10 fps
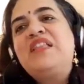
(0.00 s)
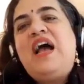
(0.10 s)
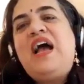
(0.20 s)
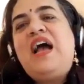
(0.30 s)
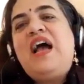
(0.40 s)

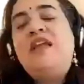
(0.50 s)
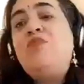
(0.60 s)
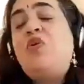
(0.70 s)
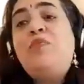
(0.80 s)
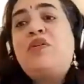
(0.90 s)
And then
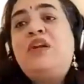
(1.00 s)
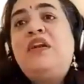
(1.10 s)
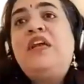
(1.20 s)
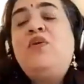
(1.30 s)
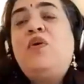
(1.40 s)
more
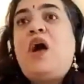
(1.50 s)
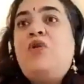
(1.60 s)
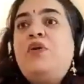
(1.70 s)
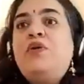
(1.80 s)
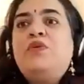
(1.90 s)
importantly,
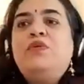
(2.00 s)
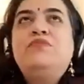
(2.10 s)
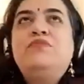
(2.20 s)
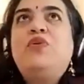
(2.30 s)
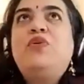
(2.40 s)
how do you,